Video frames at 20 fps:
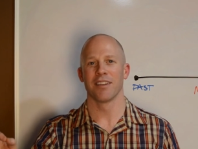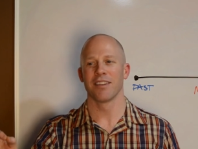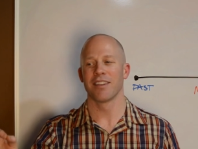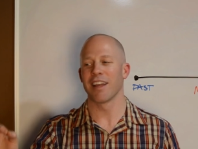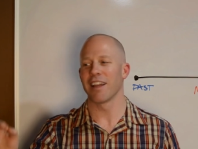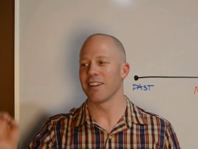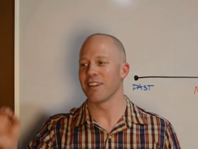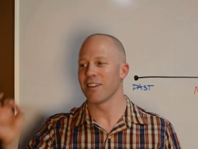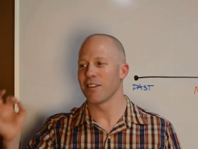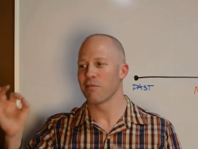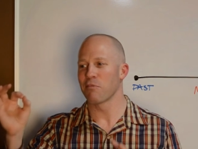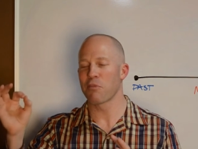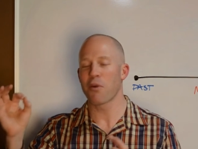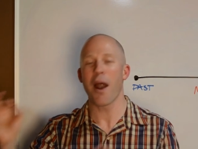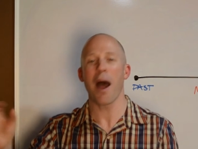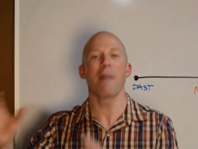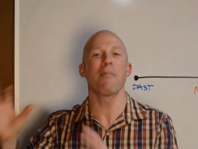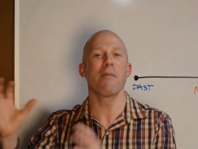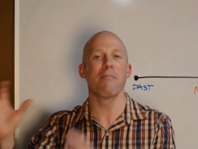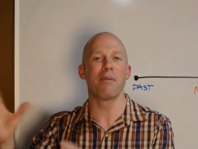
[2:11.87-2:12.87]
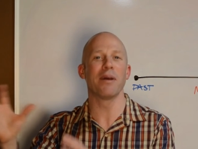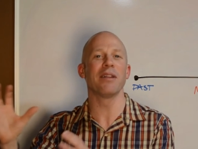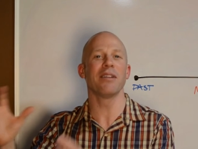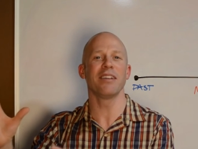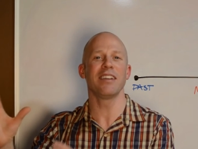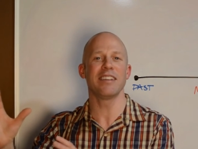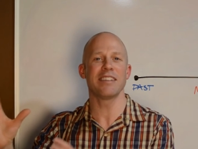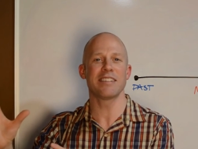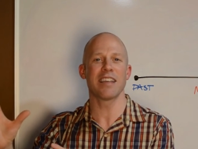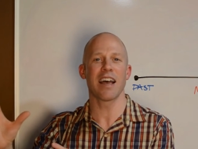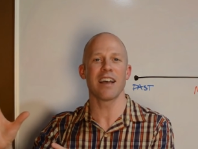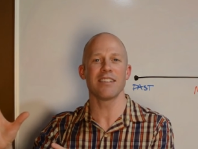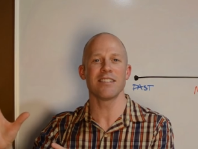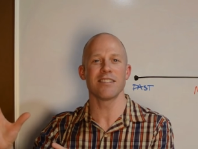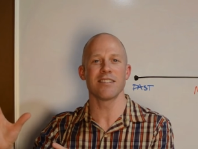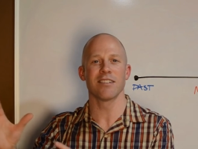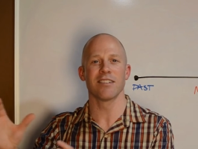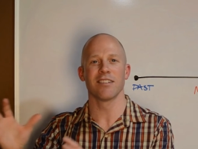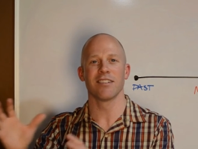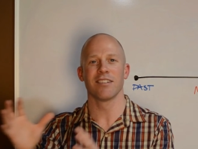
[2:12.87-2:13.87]
that probability
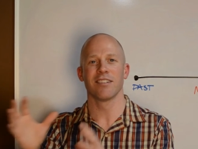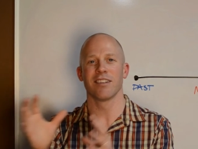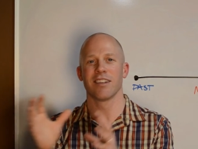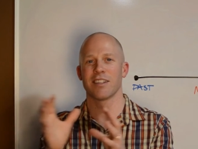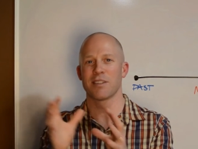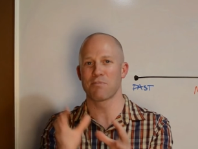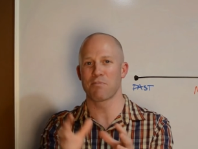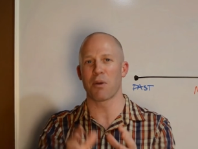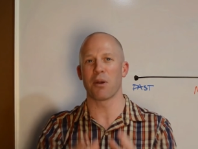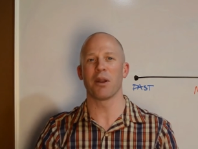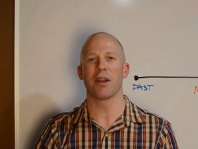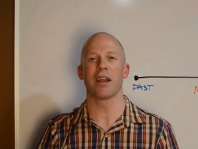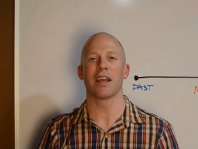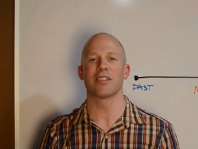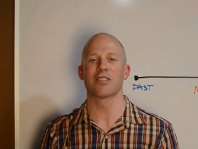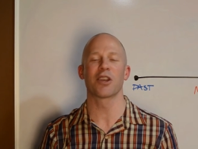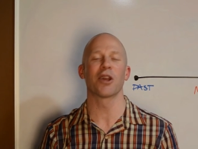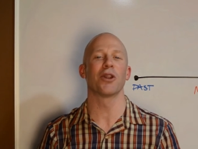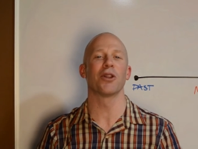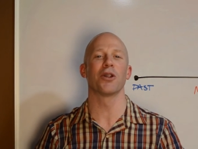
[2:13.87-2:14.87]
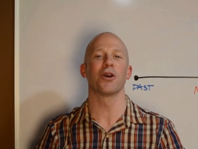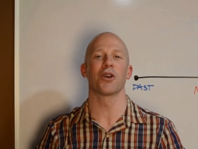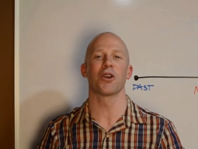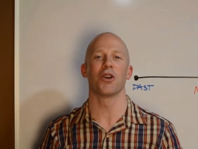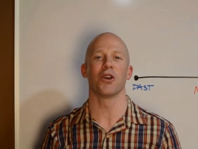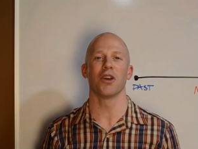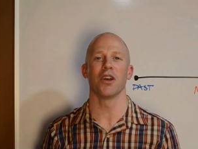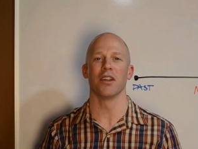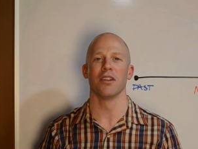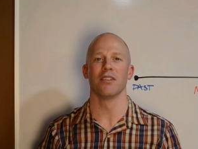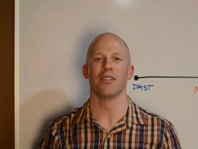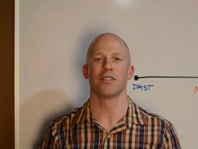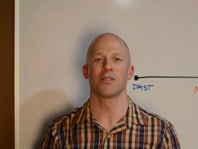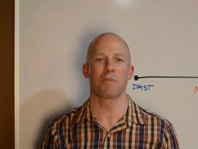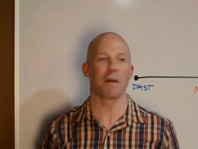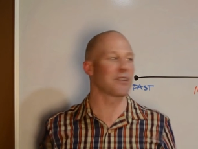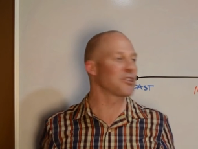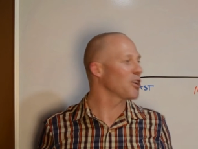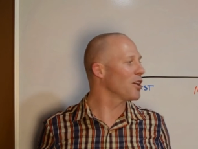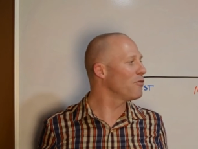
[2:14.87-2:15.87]
says It's, pretty, it's going to look good,
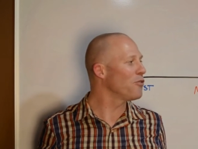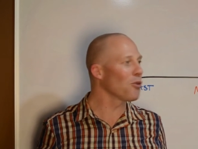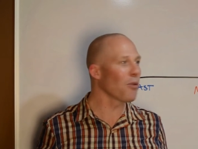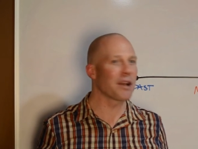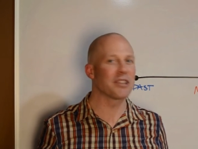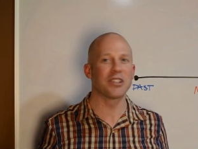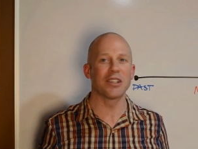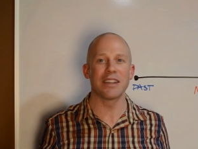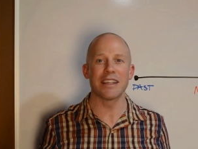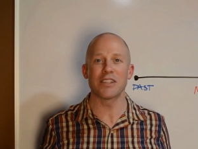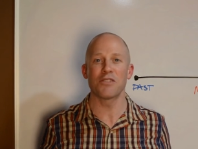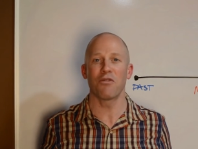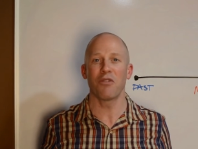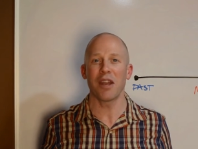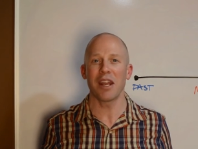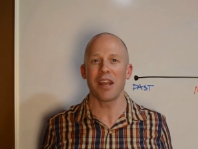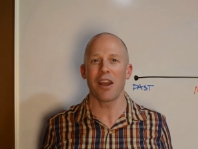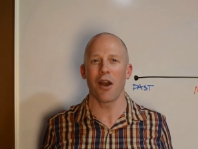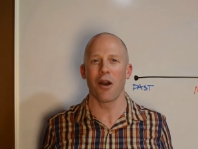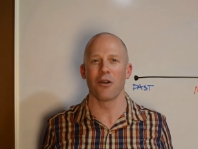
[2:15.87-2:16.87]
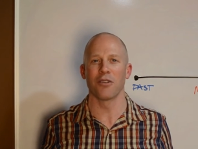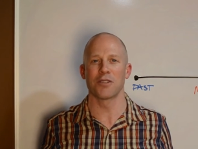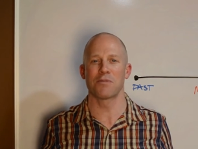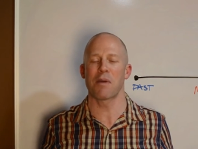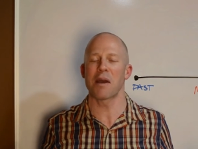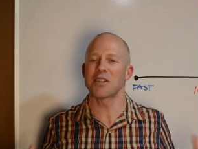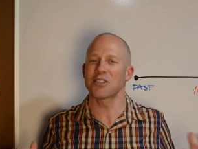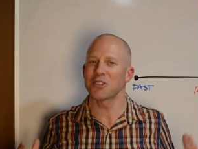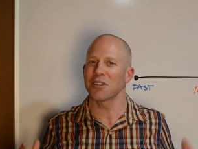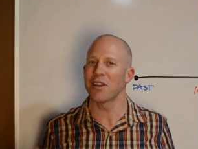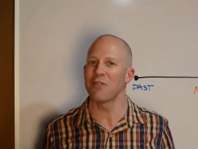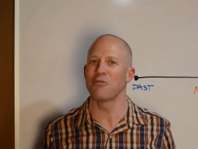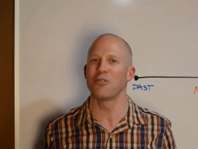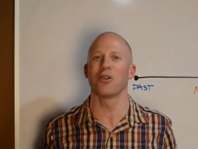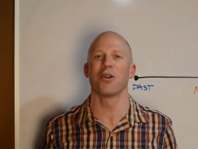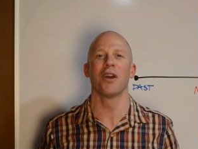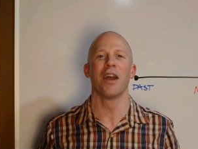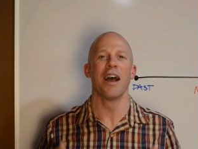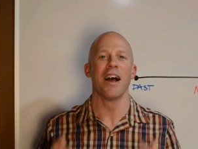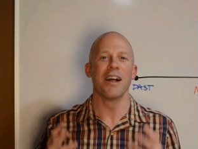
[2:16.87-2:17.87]
especially if you're watching this video, especially if
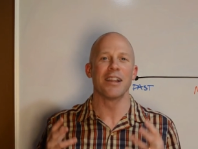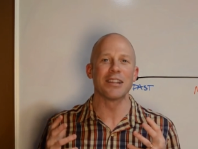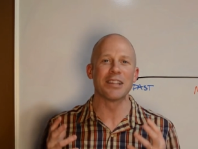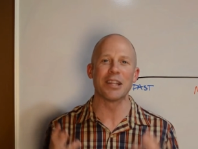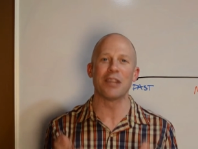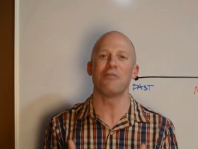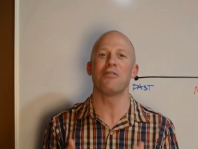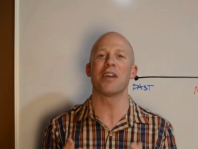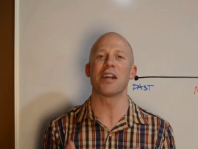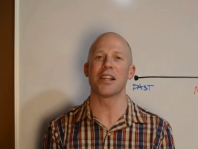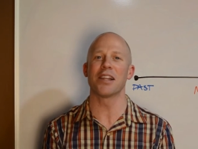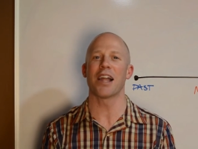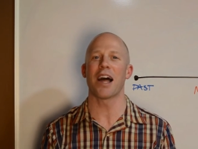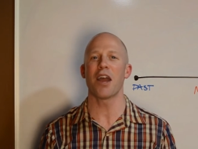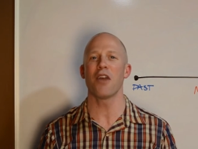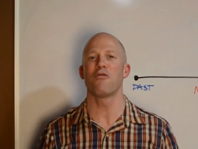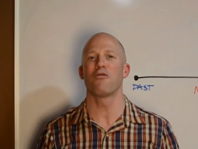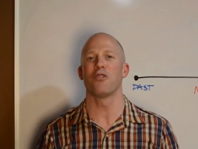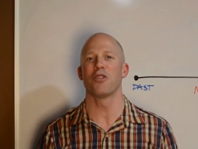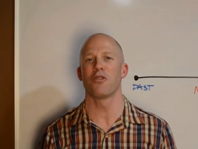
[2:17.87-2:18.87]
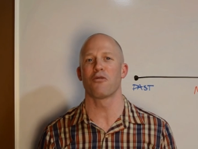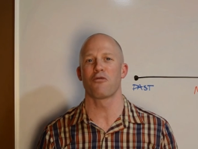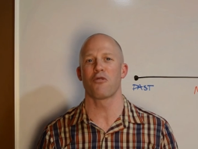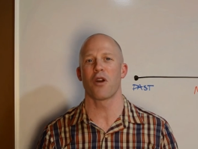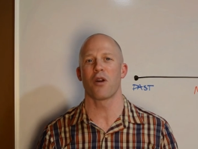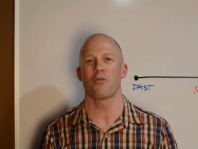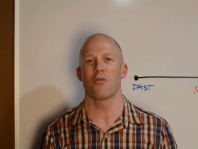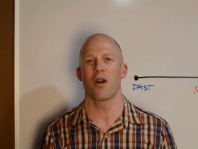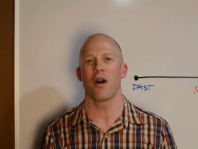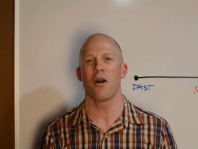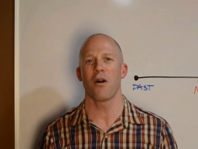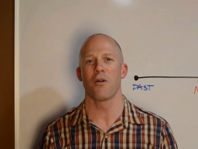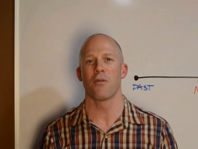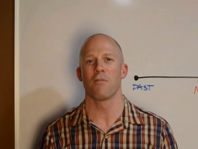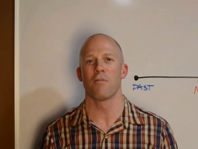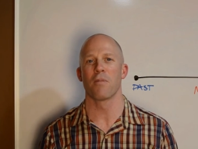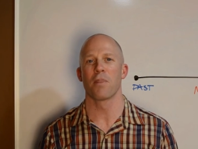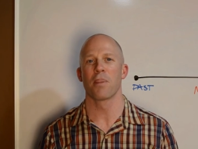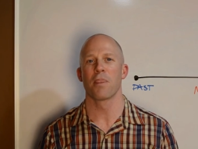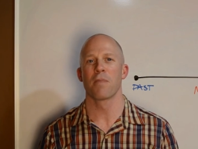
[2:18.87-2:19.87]
you're living life in the front row.
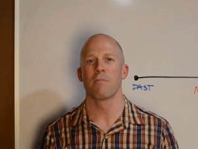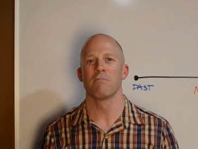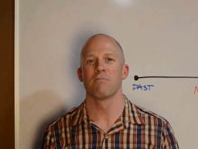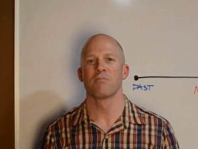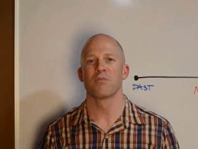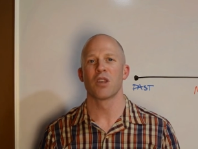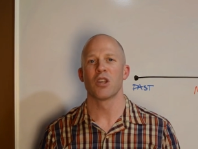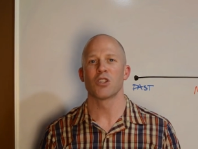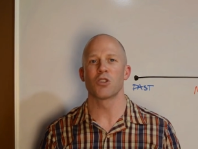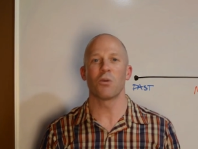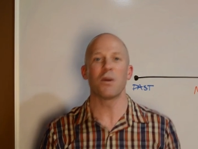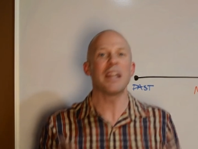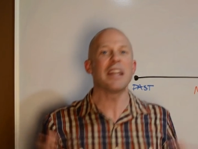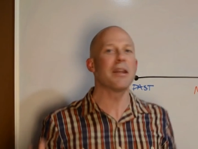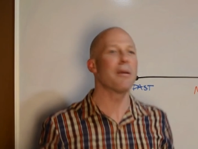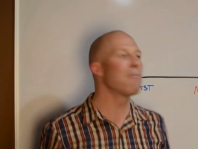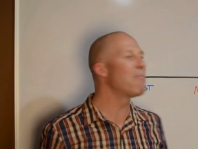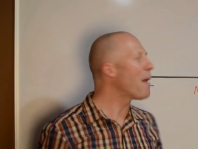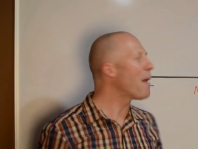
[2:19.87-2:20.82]
So we need to